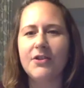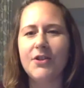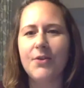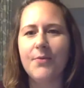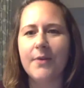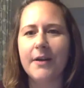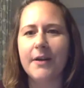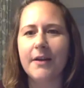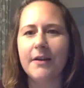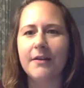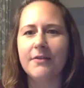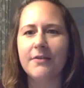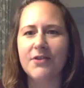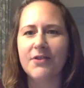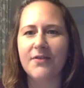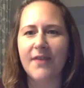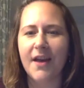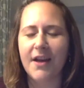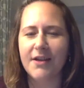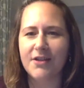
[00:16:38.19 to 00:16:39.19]
Do you want to
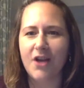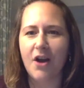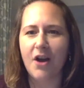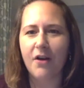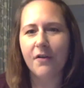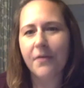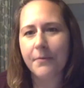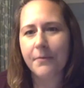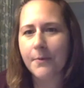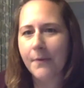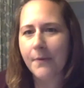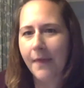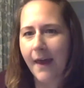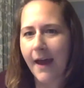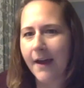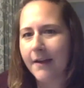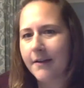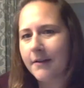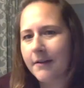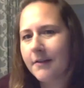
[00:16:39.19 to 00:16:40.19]
just kind of talk through that?